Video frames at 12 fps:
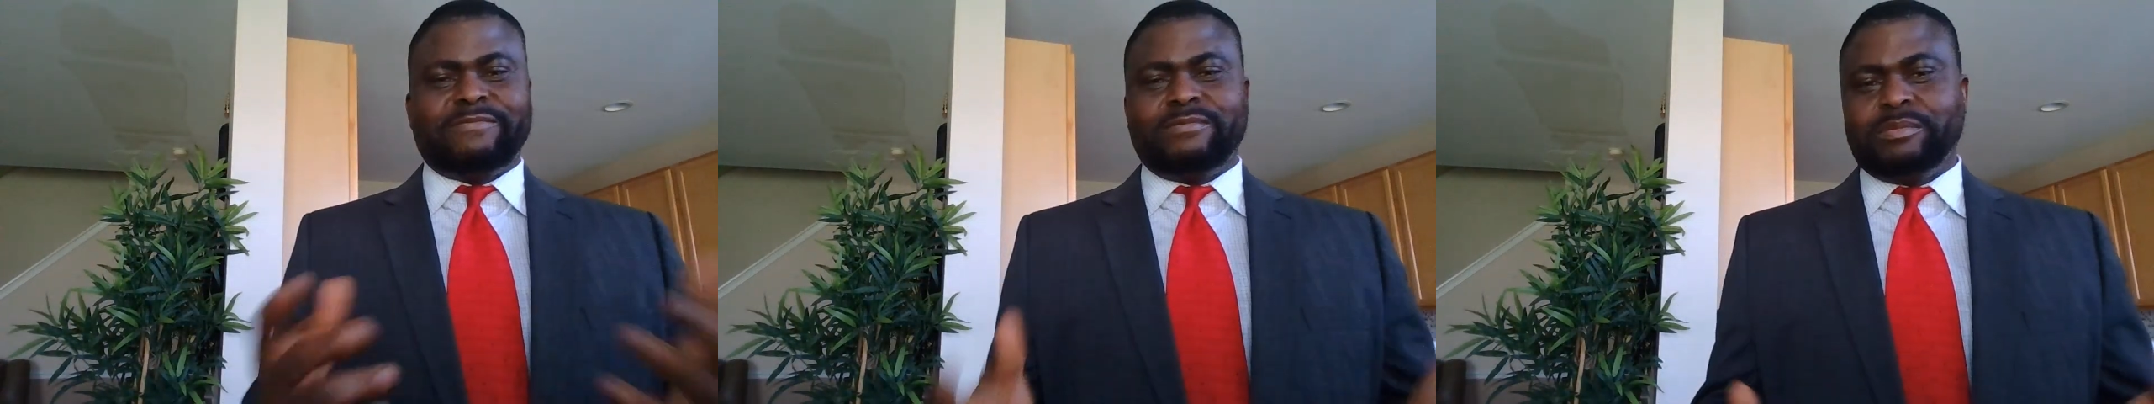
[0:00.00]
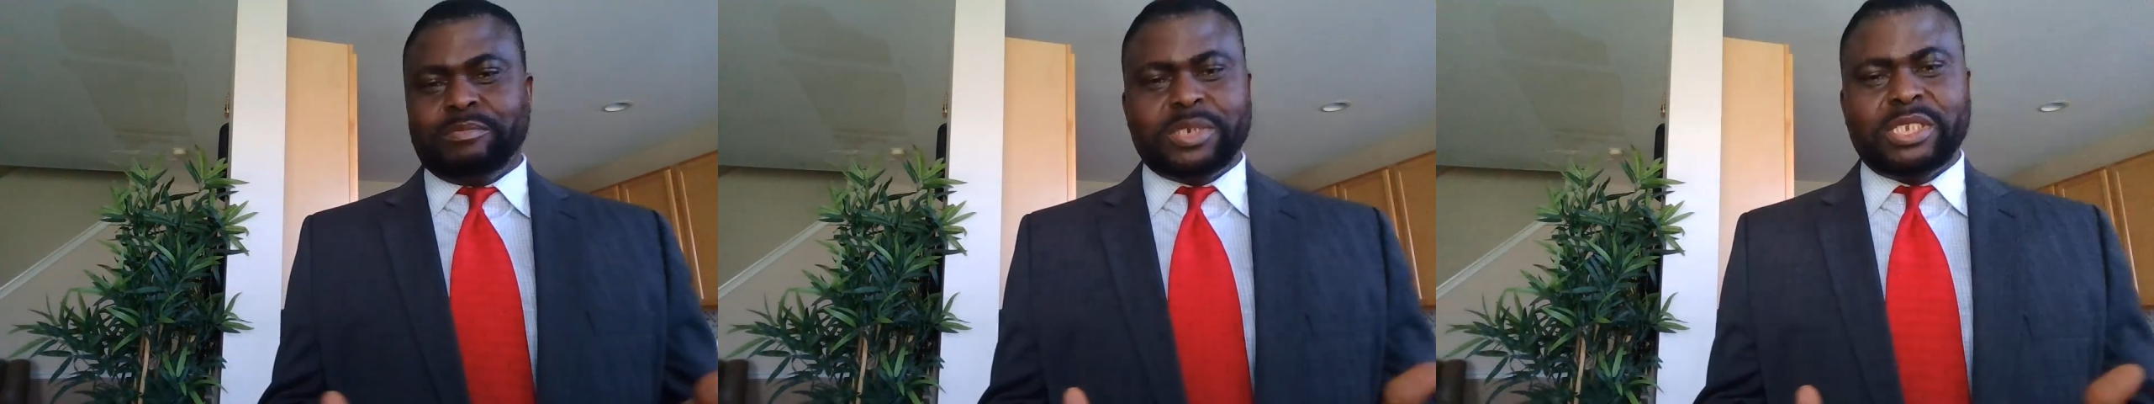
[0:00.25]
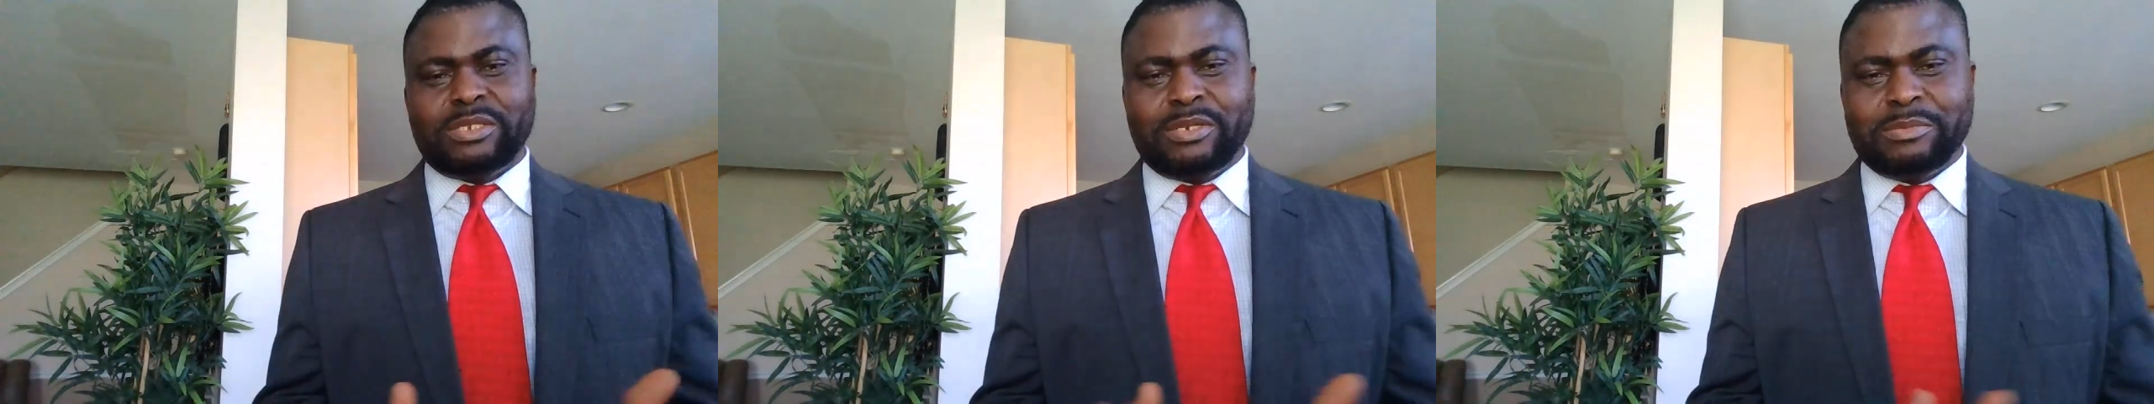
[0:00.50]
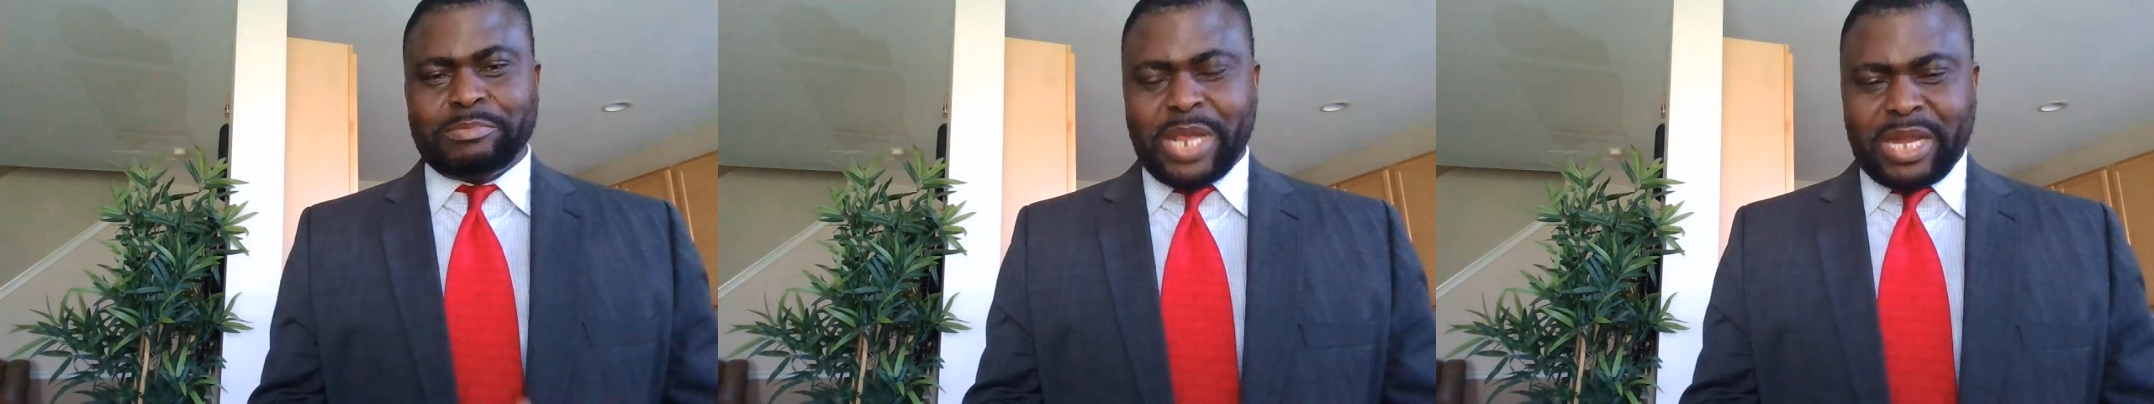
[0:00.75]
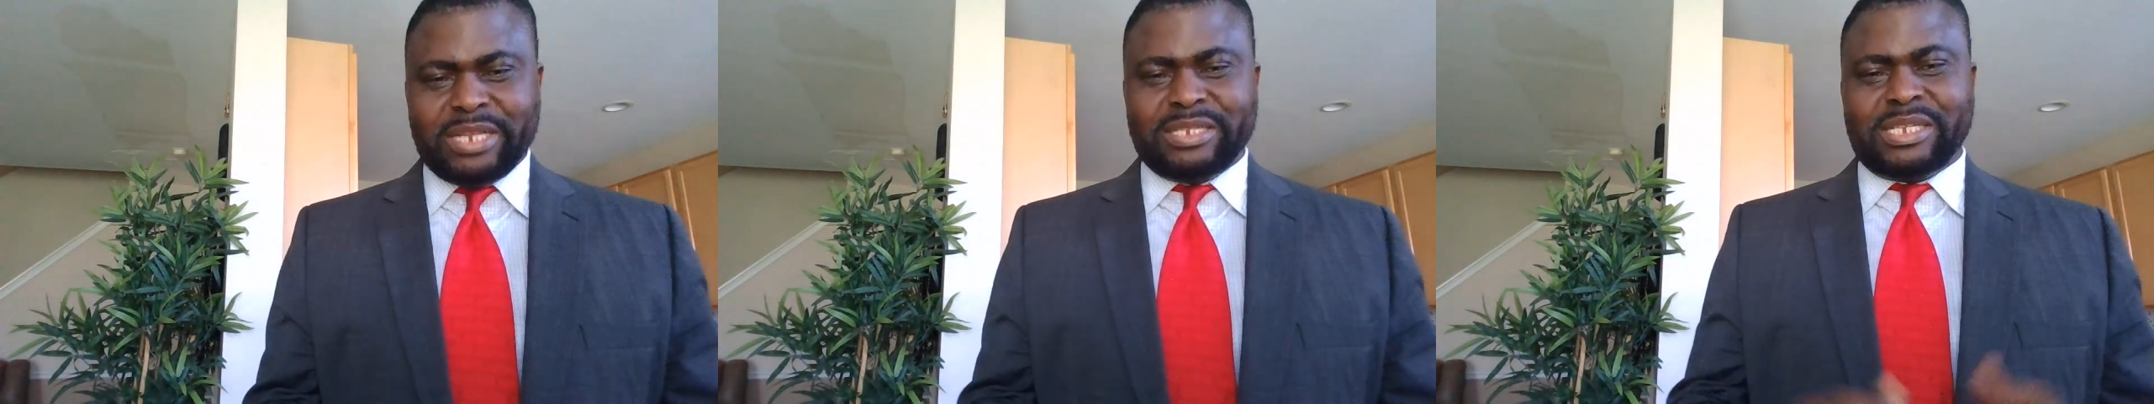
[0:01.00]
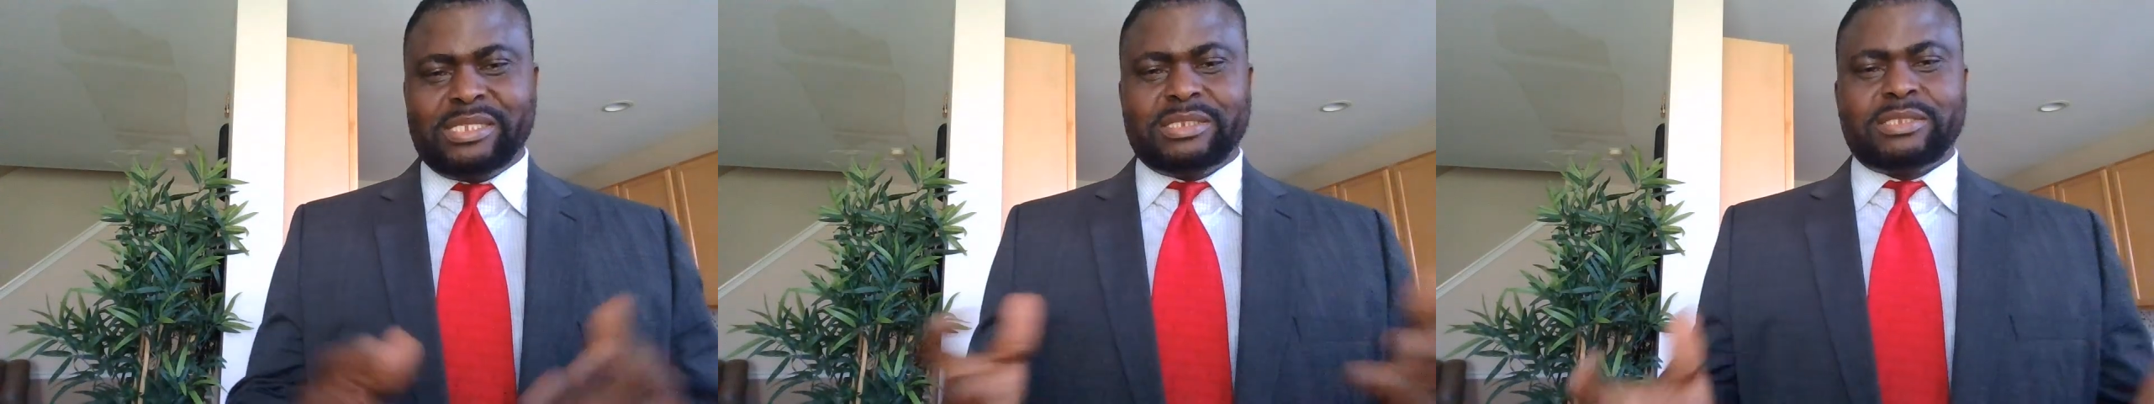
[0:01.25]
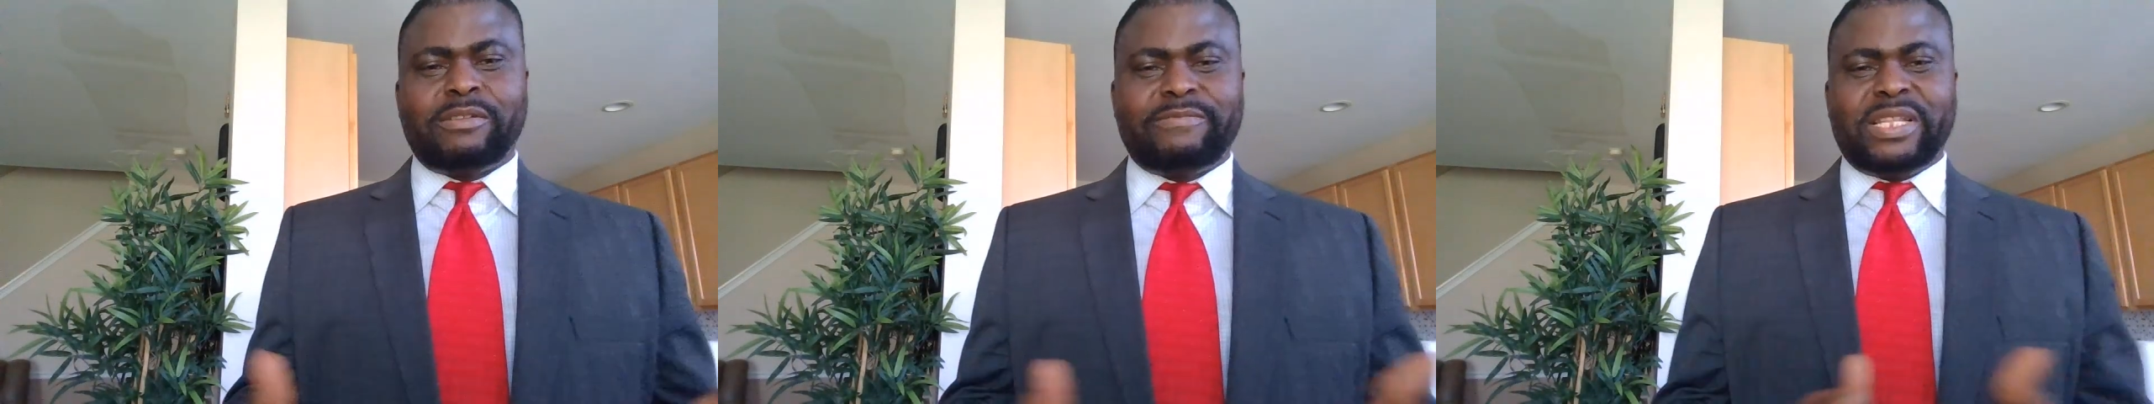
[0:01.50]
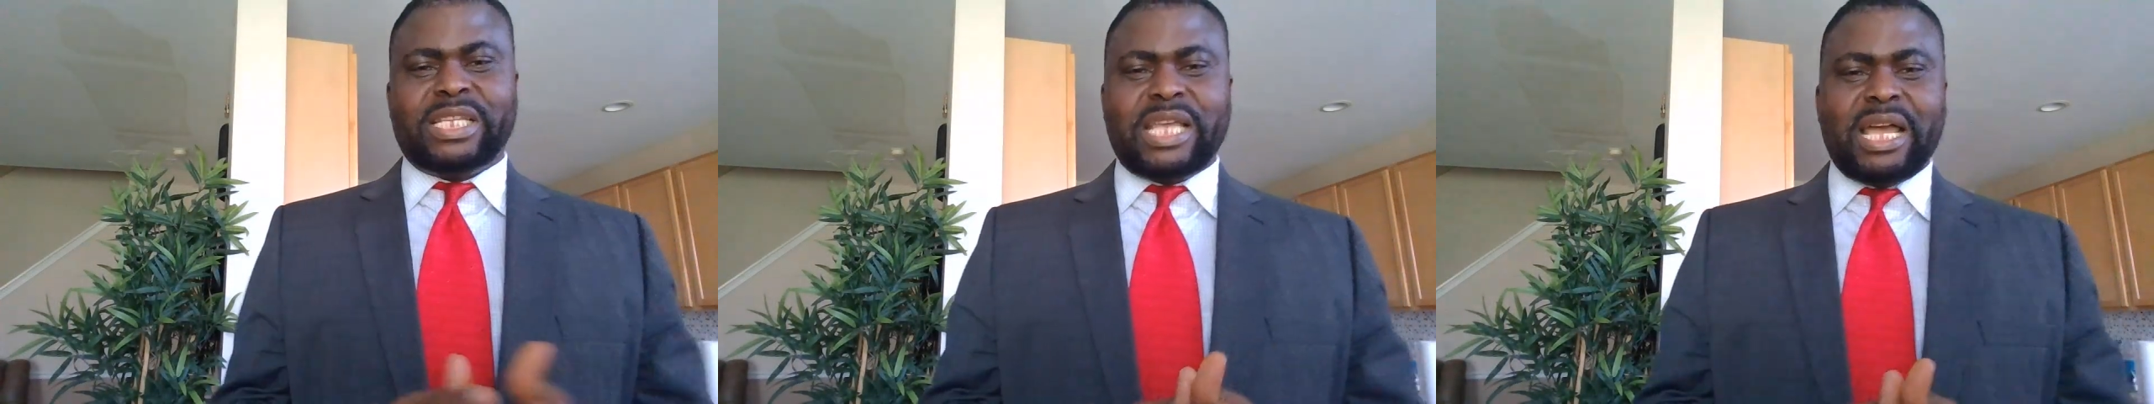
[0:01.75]
marrying and stuff
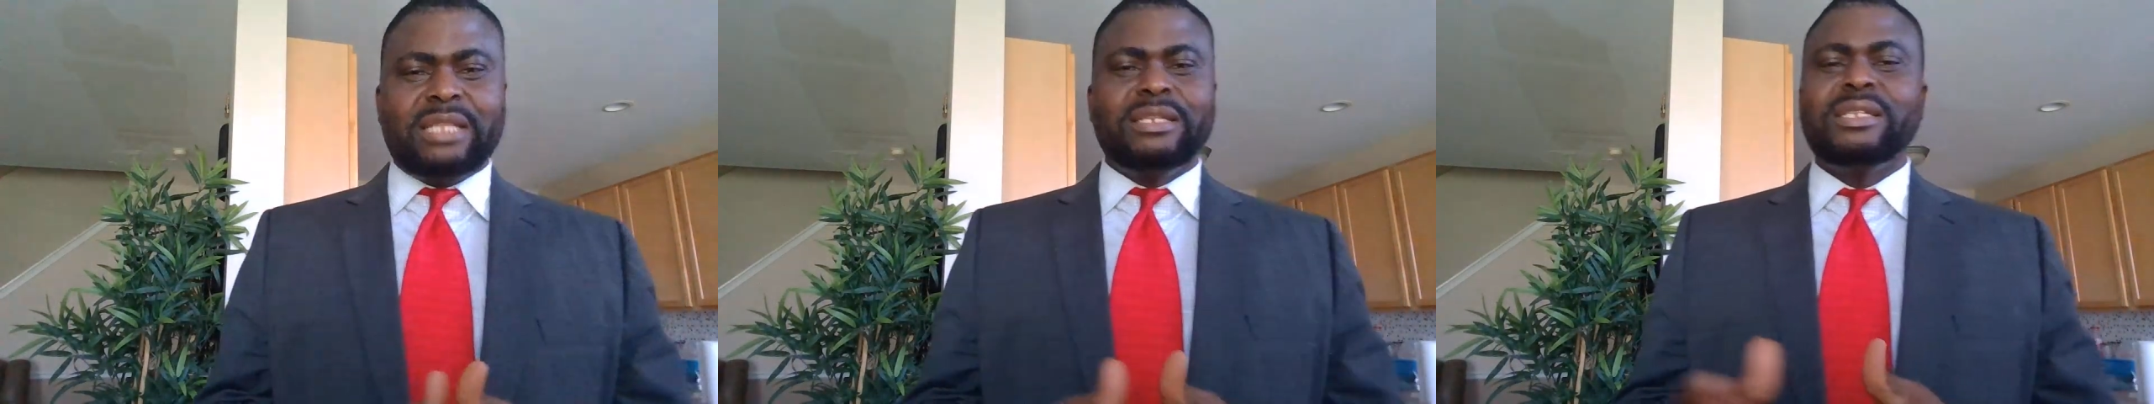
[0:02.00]
like that.